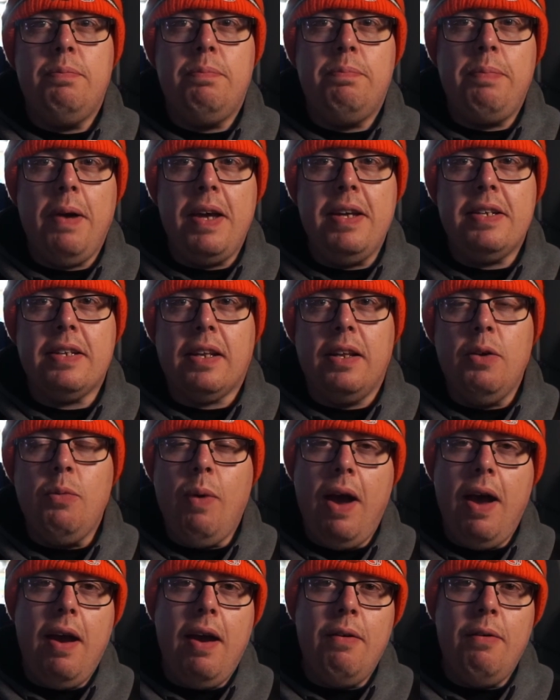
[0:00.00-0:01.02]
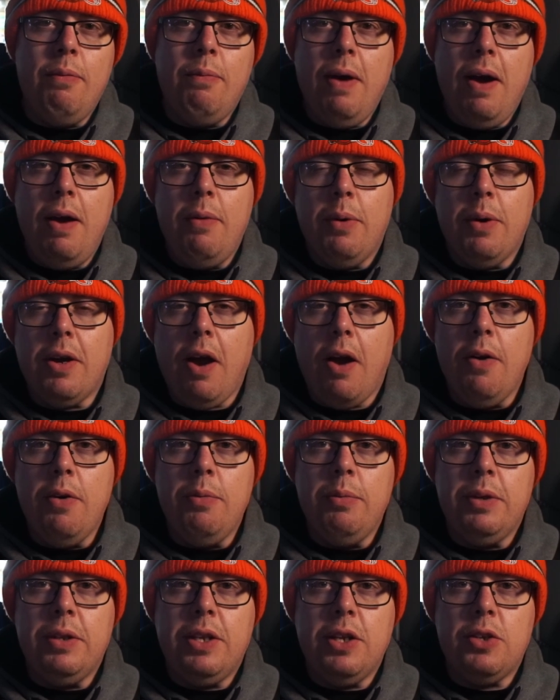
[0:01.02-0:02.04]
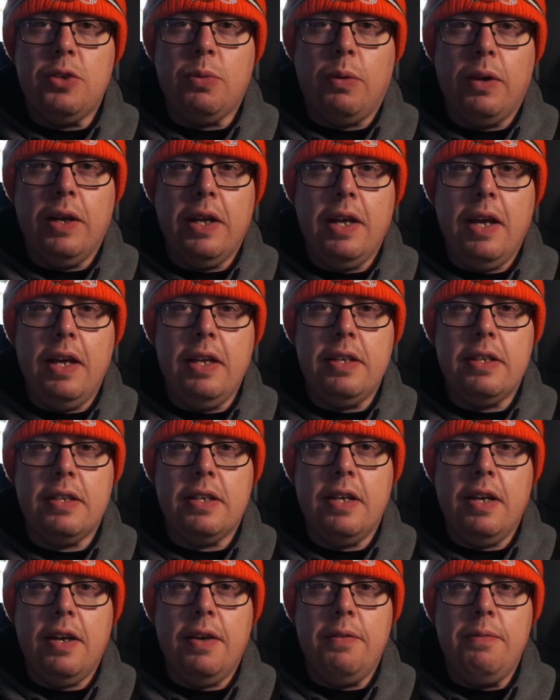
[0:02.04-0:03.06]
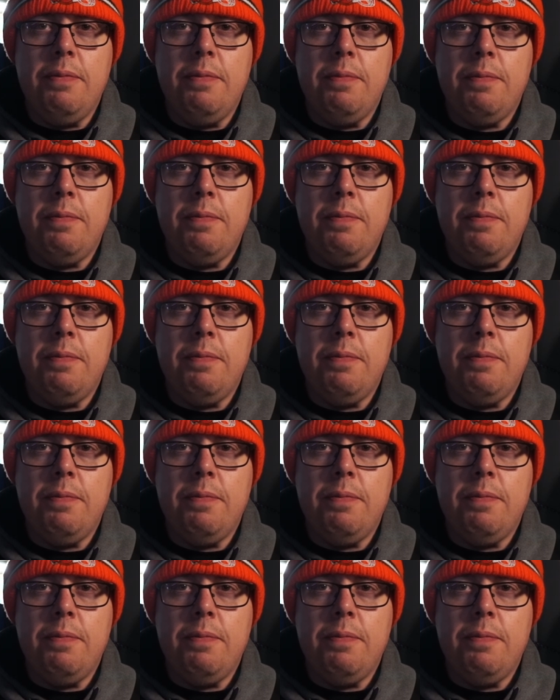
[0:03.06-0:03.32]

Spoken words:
basically where we're going with this one. It's a